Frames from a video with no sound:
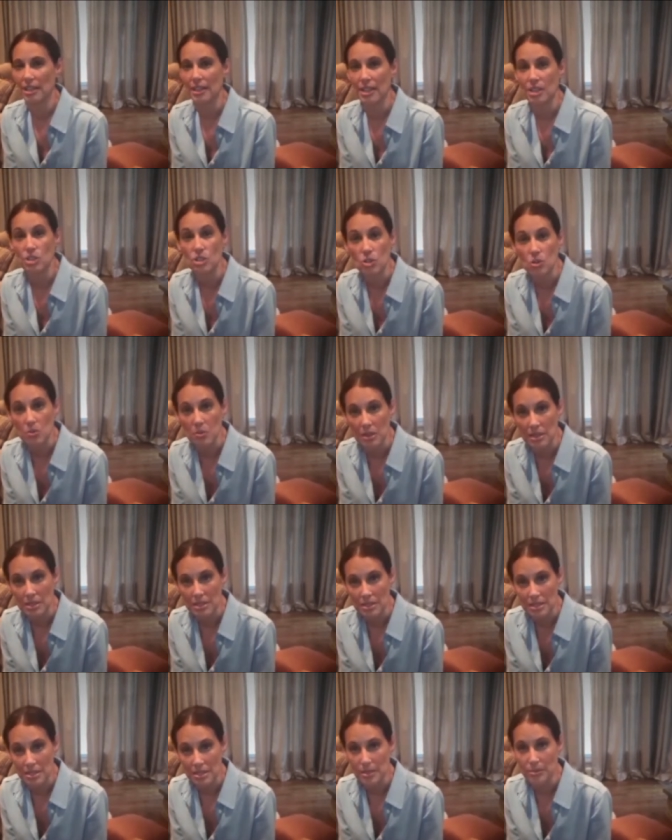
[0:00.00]

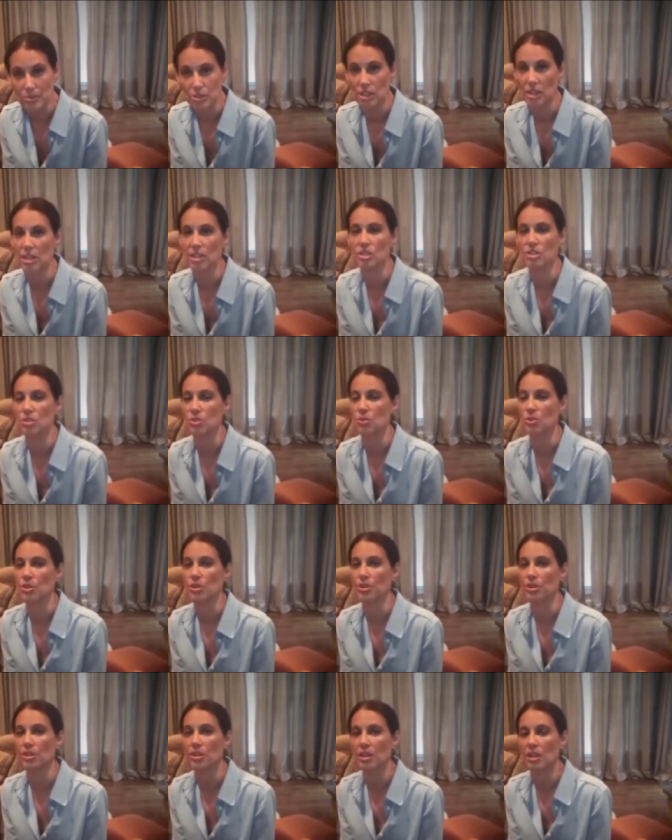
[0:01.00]
intermittent TMJ
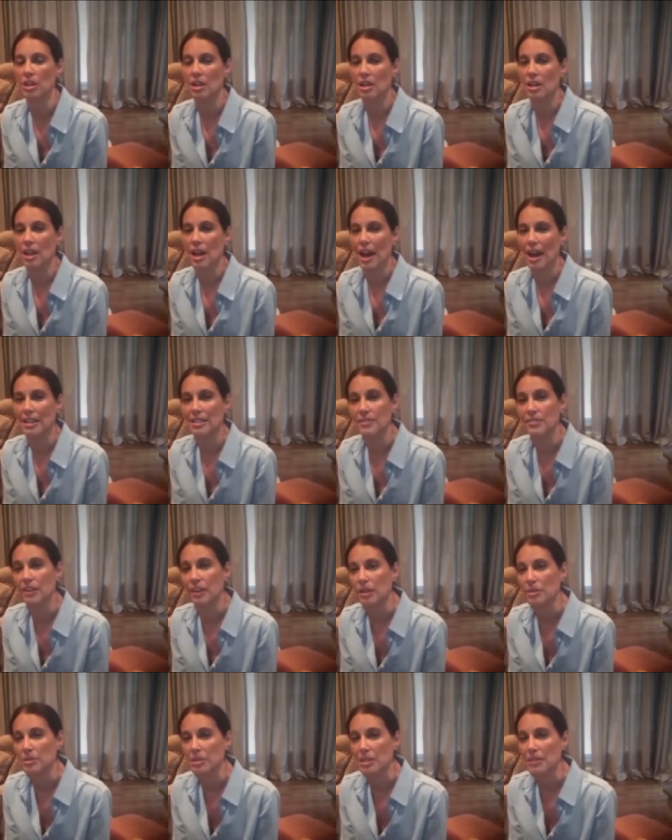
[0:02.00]
disorder. I
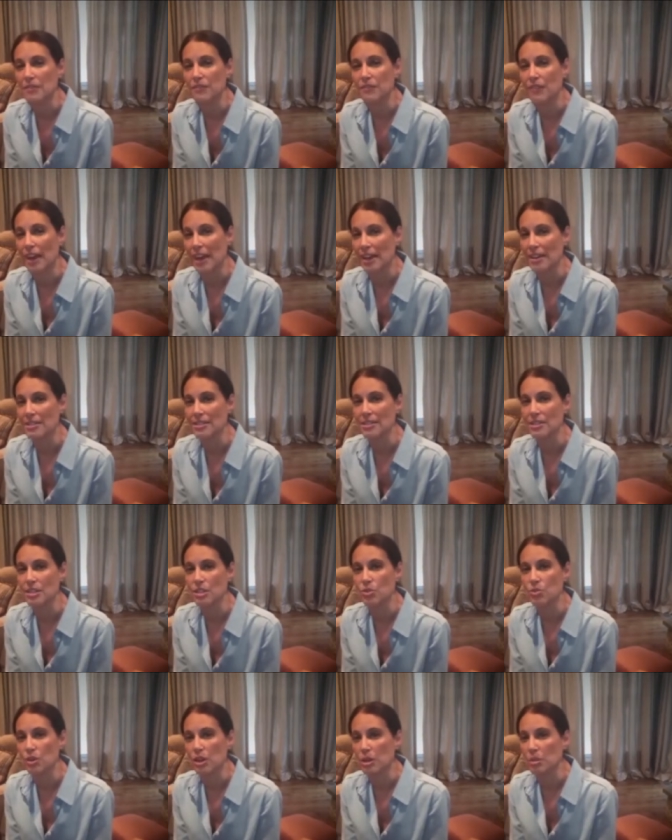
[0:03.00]
developed an advanced,
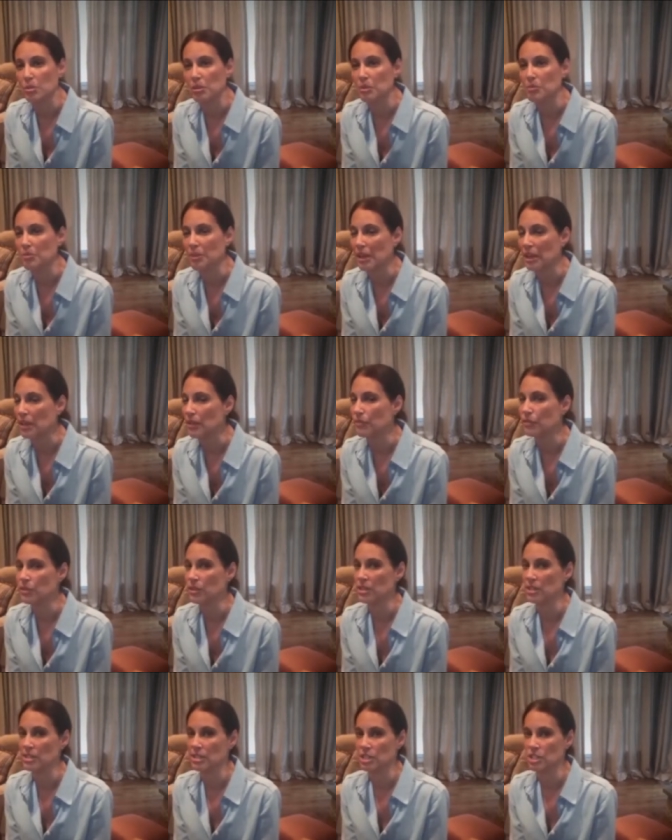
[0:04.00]
incredibly painful
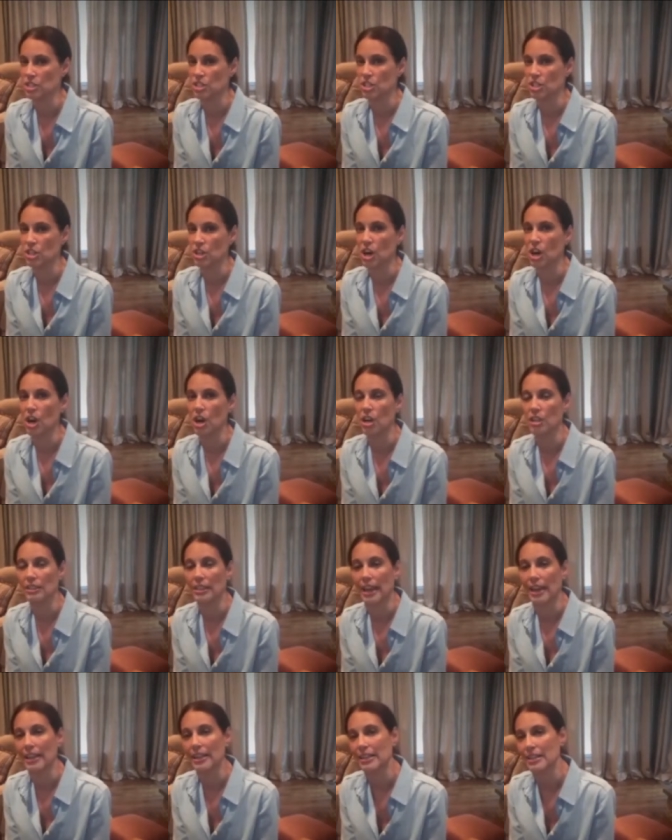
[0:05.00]
condition called
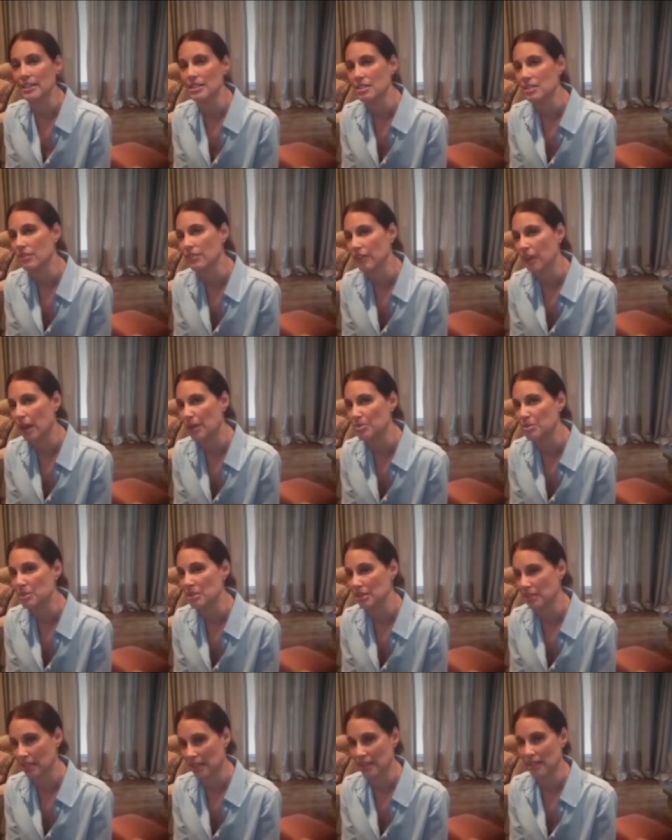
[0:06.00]
adhesive
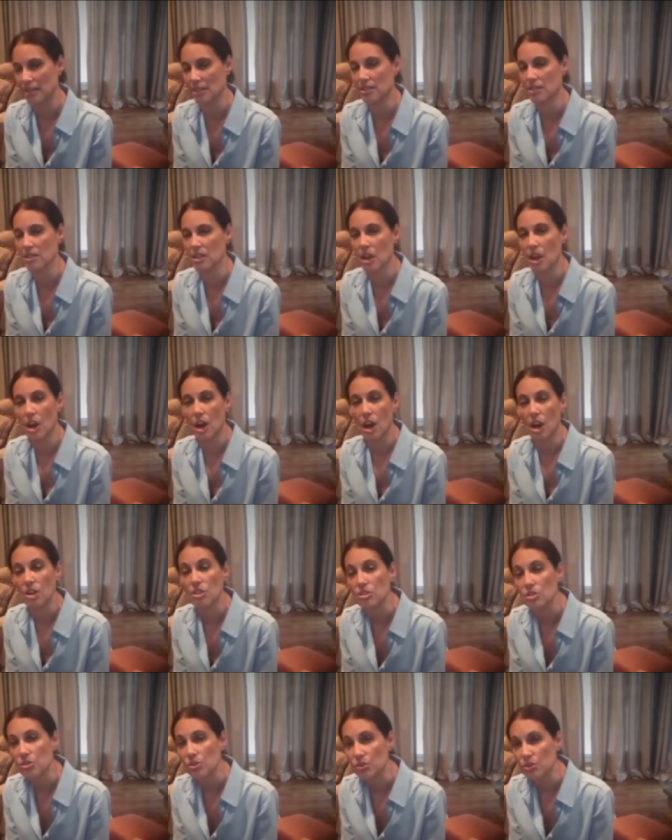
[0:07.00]
capsulitis,
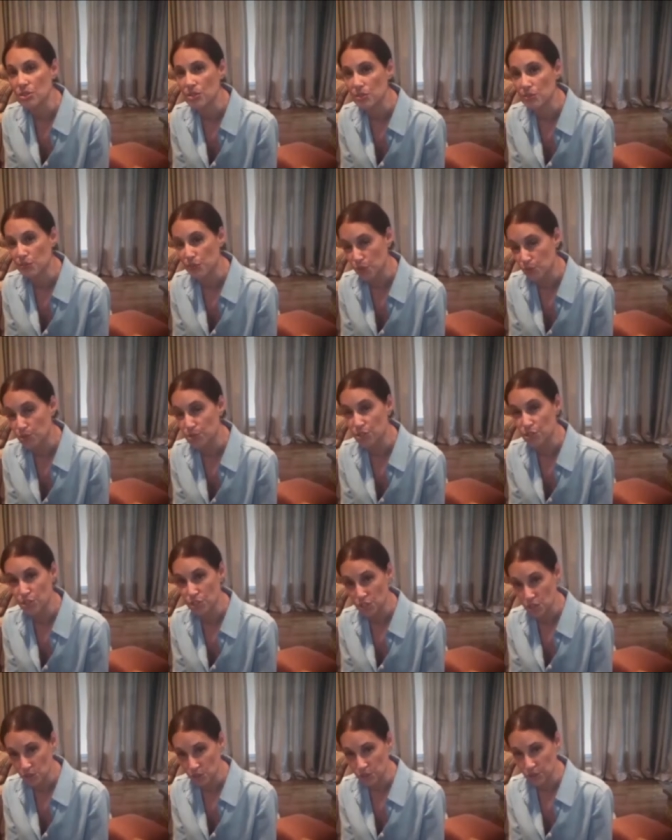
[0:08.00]
also known as a frozen
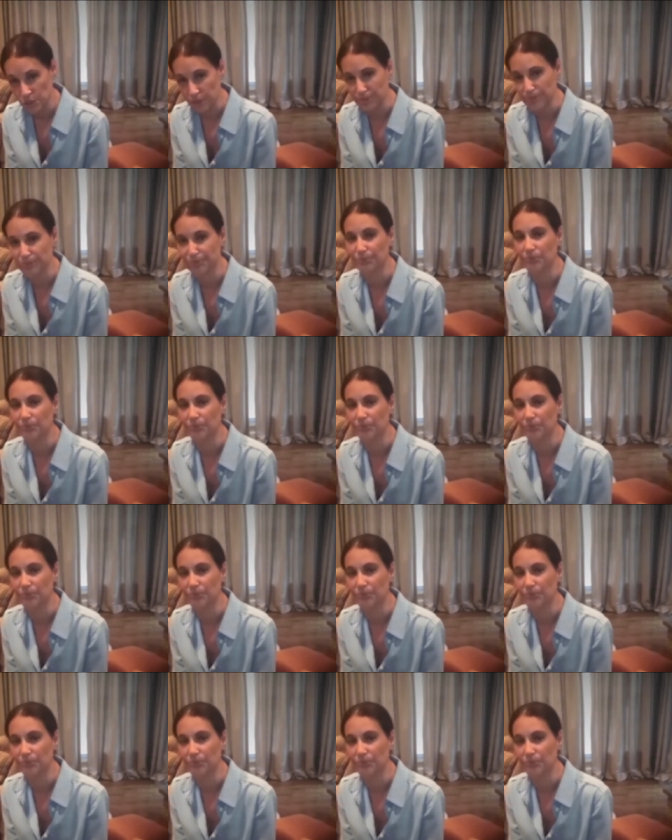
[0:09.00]
shoulder.